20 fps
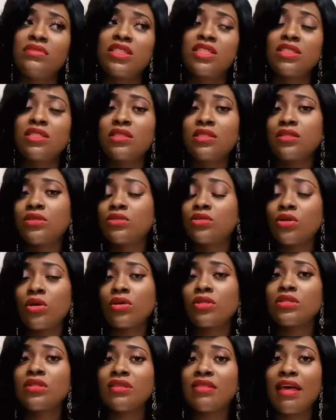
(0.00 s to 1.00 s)
talk to
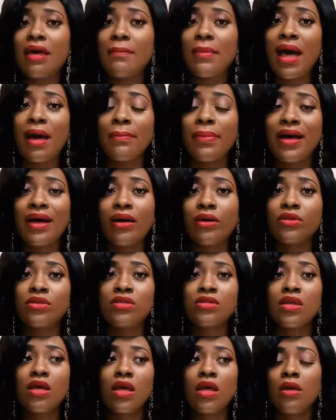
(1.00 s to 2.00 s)
them about
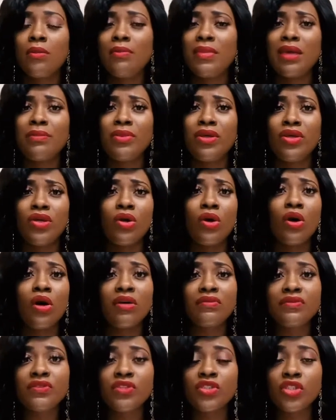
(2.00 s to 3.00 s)
maybe your off
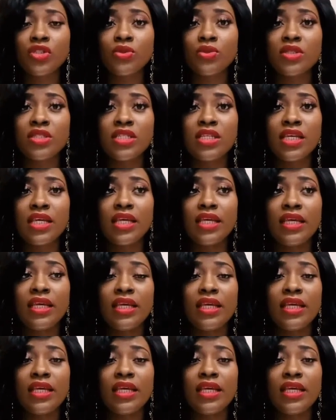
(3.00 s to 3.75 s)
duty.